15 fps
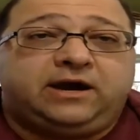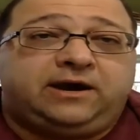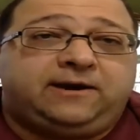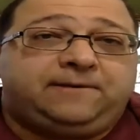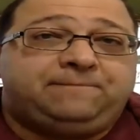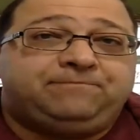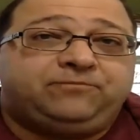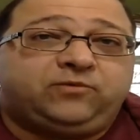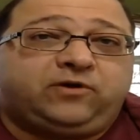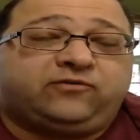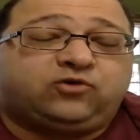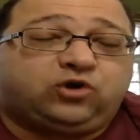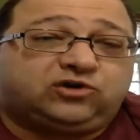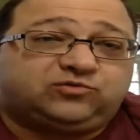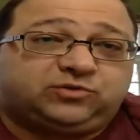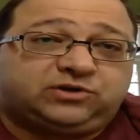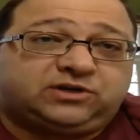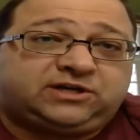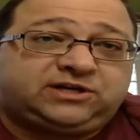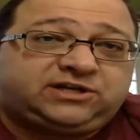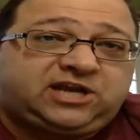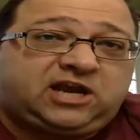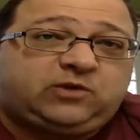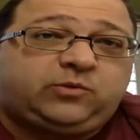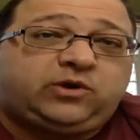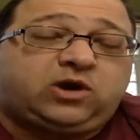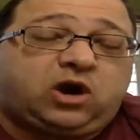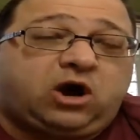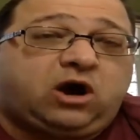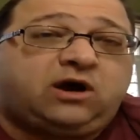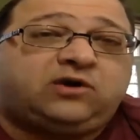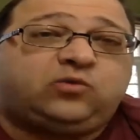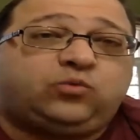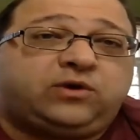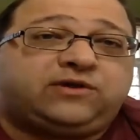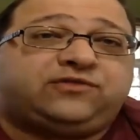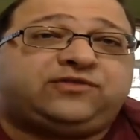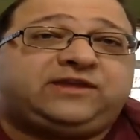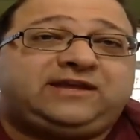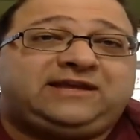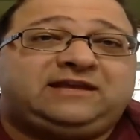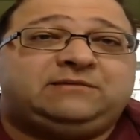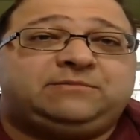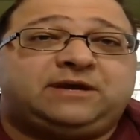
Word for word: Um, of course, we're continuing on with the